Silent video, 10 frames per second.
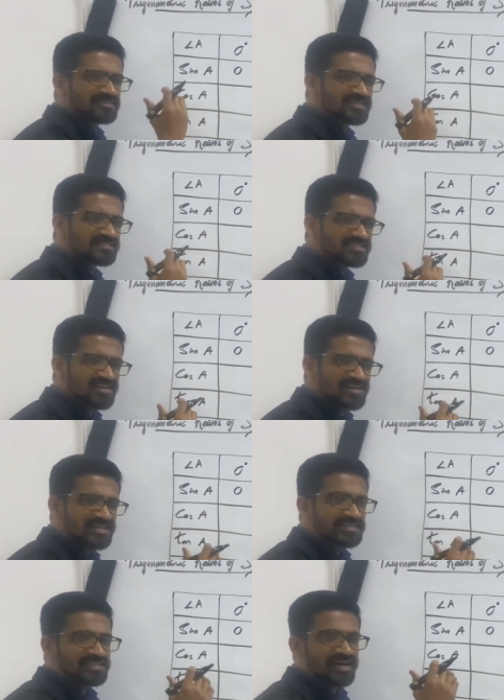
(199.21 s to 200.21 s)
Just
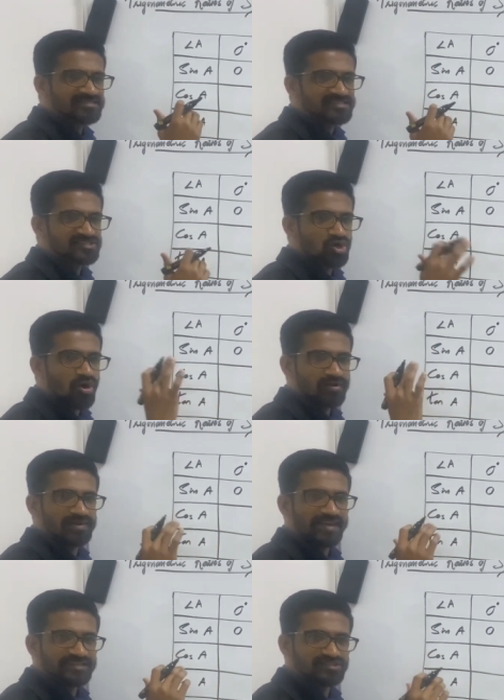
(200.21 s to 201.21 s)
learn it as a song,
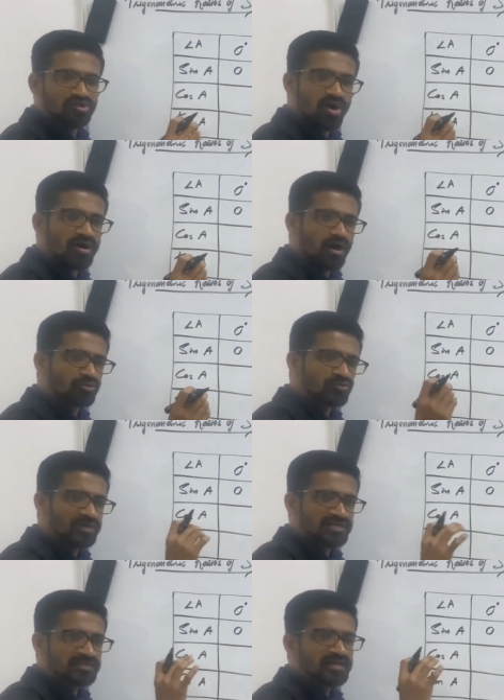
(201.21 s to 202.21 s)
like a song, how you will
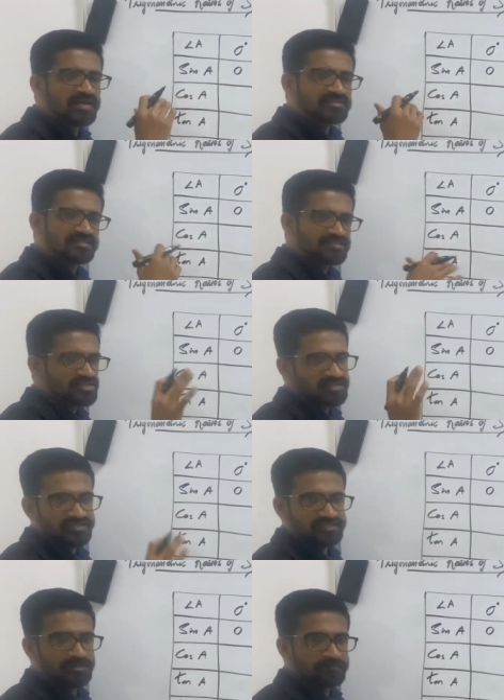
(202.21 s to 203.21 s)
learn, just
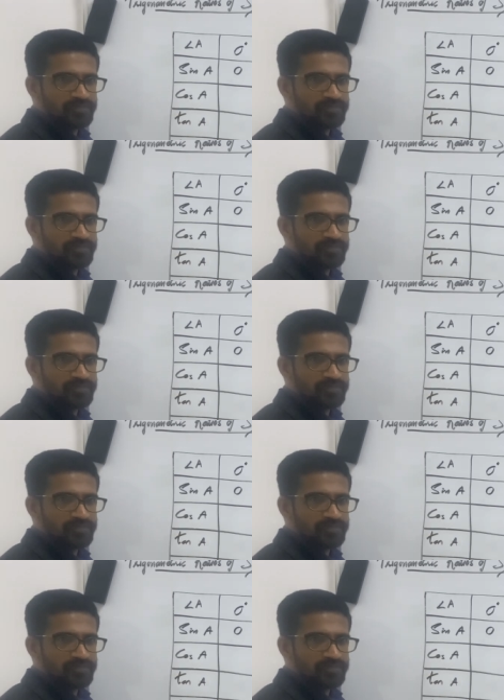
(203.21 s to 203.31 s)
learn it.